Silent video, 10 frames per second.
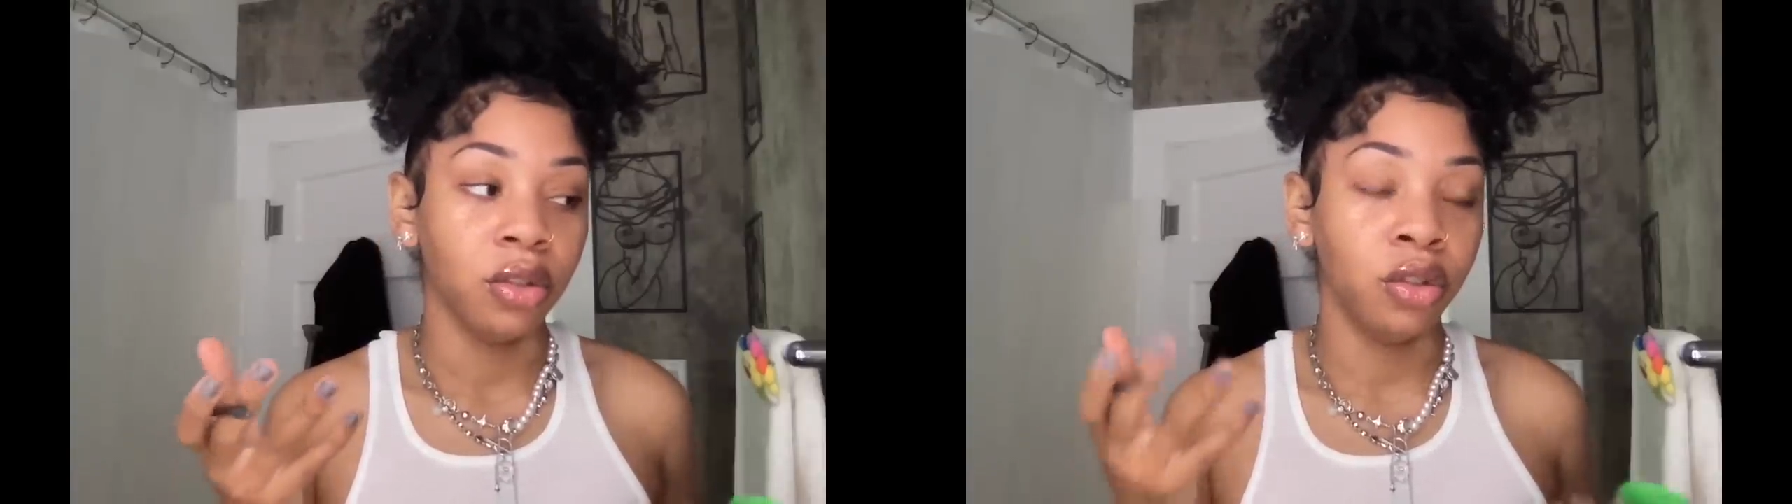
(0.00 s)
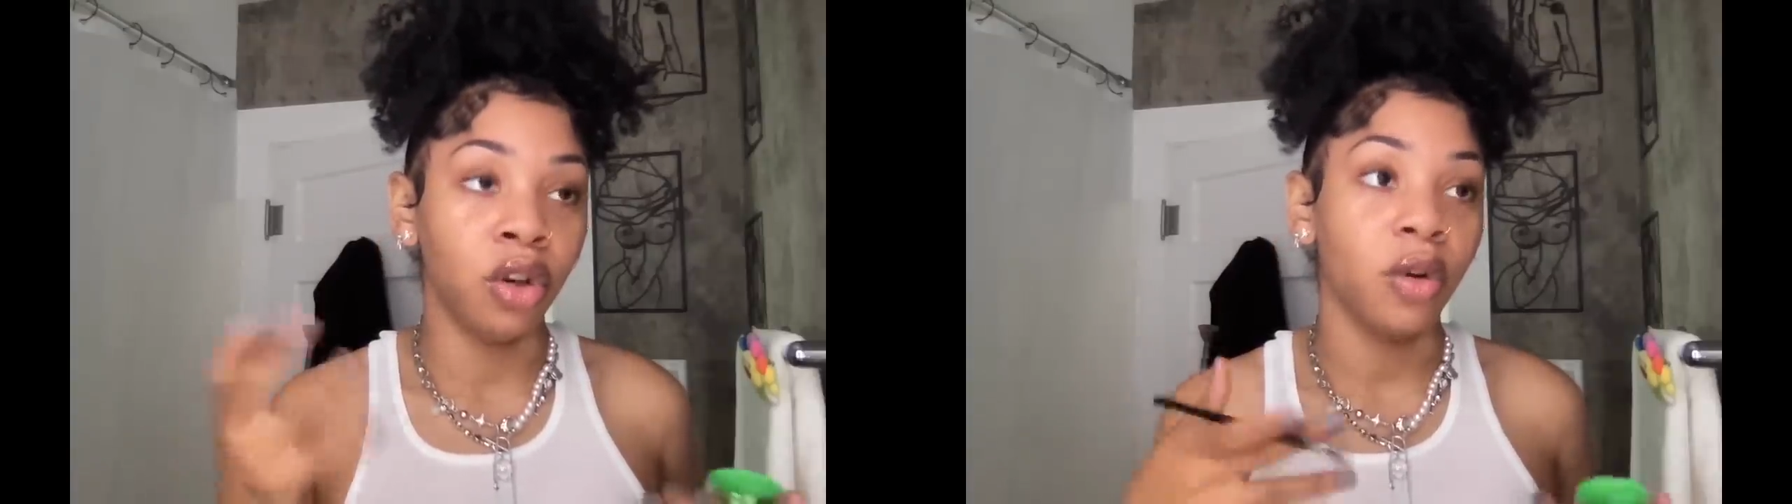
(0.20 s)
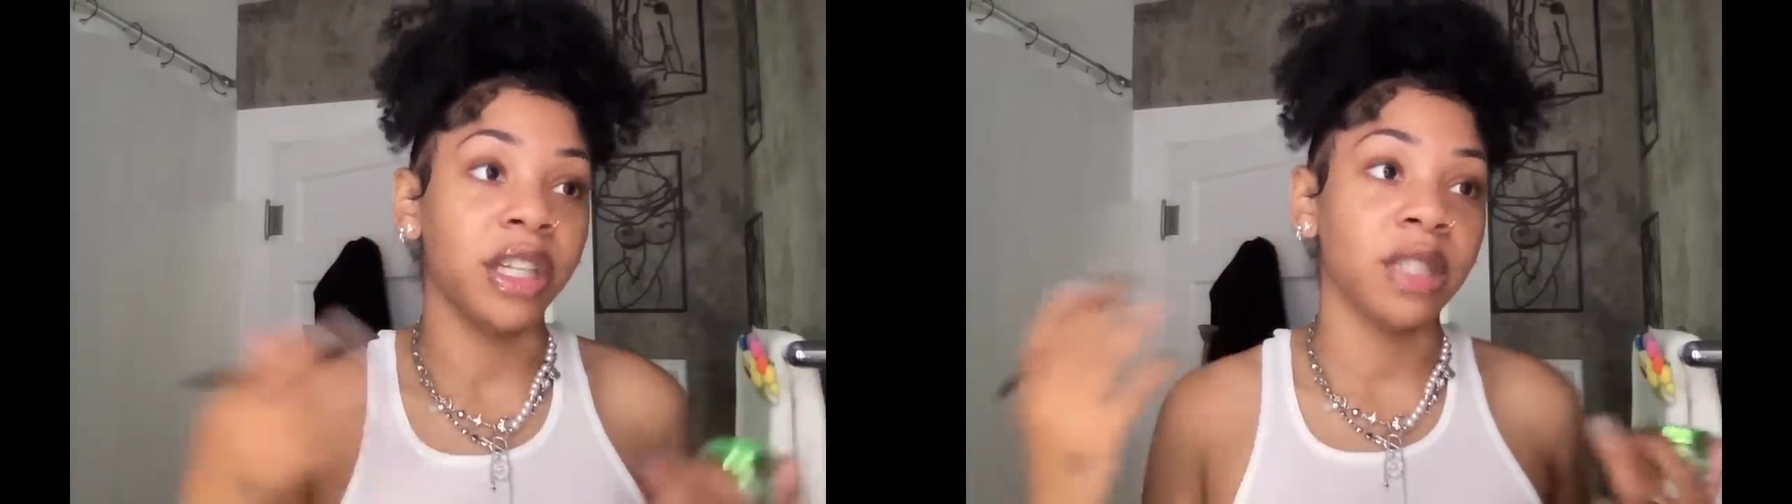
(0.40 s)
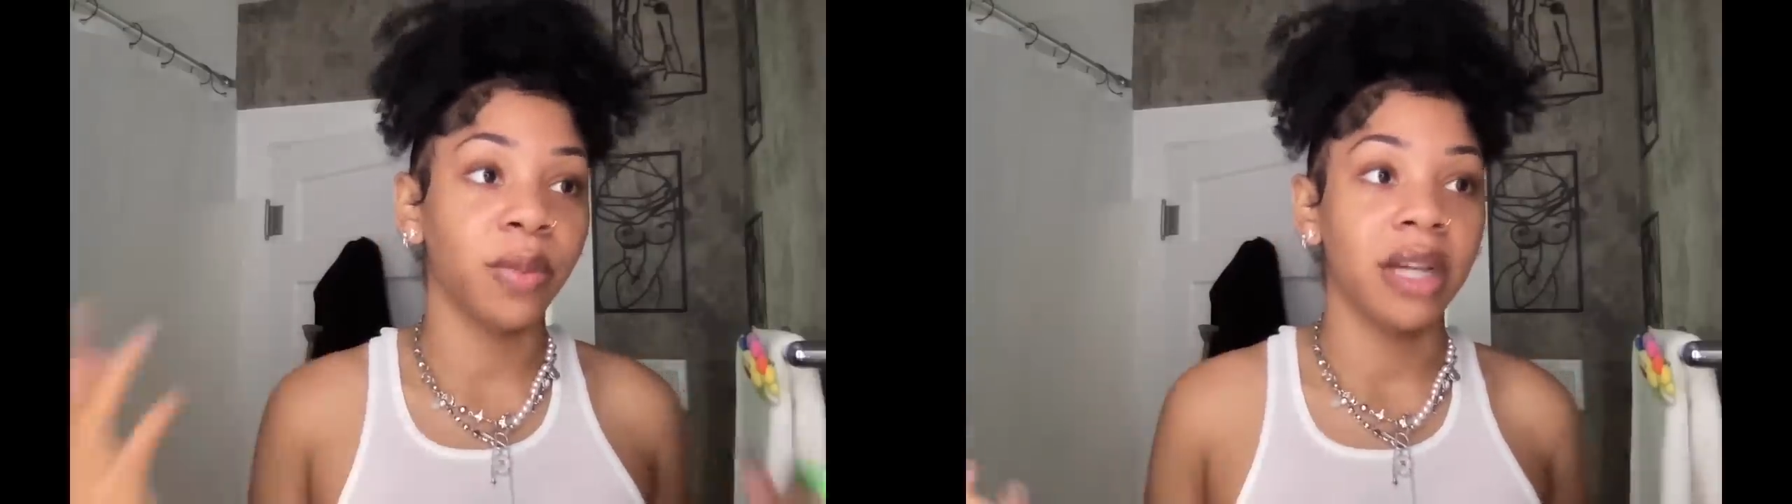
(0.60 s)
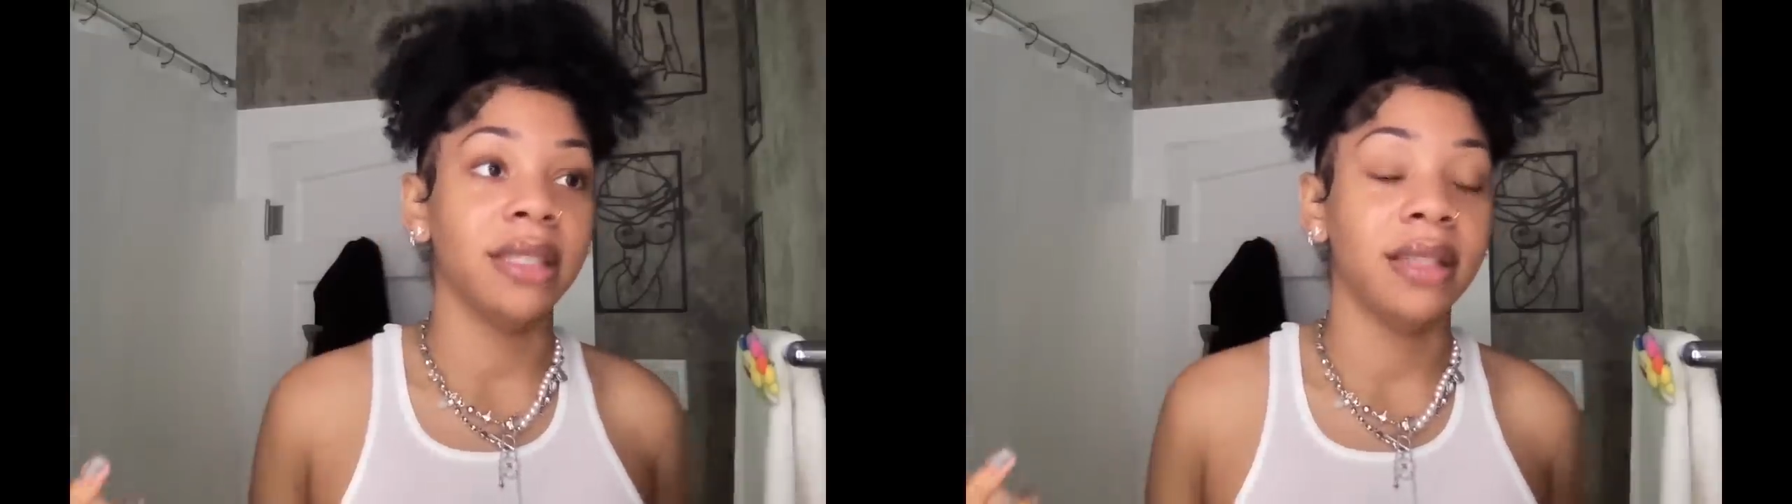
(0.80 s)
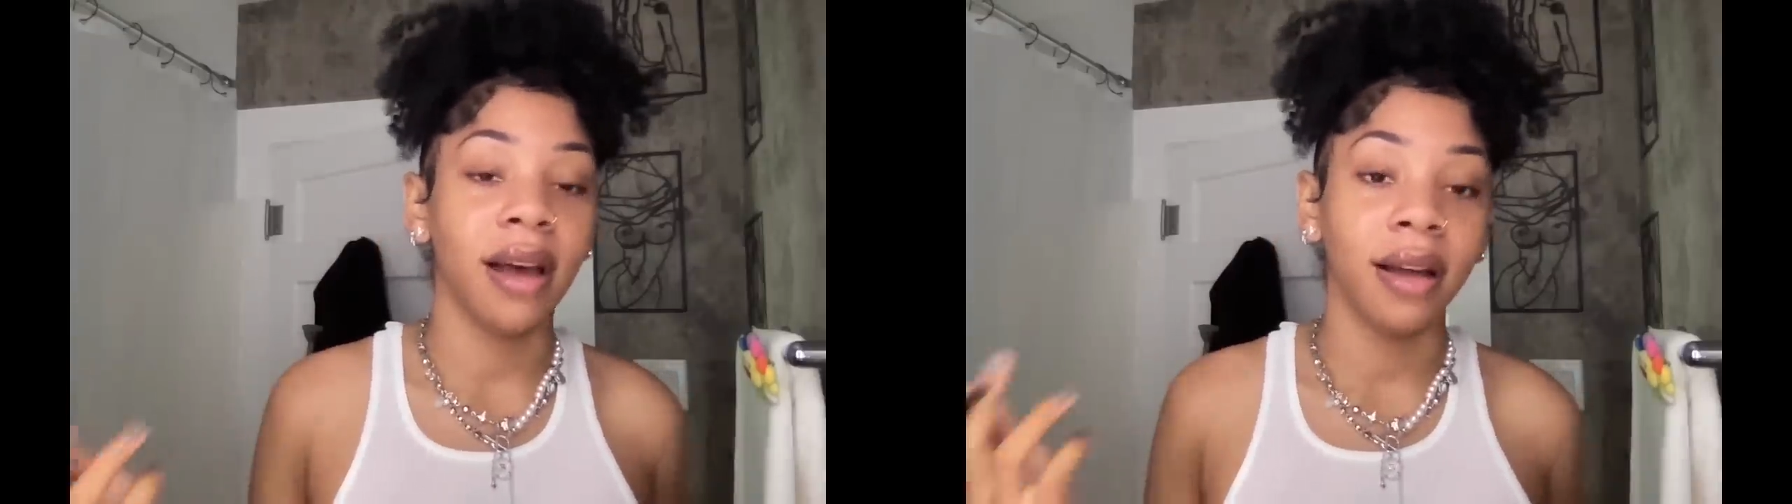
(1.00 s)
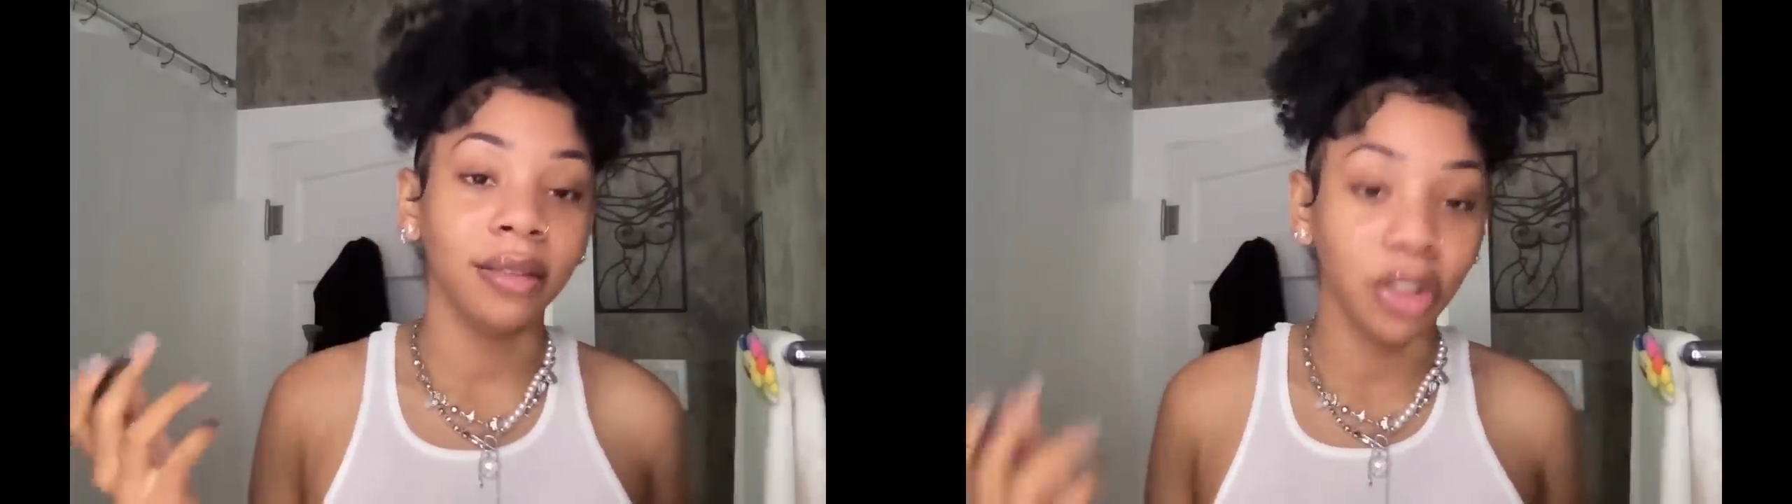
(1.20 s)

don't express that.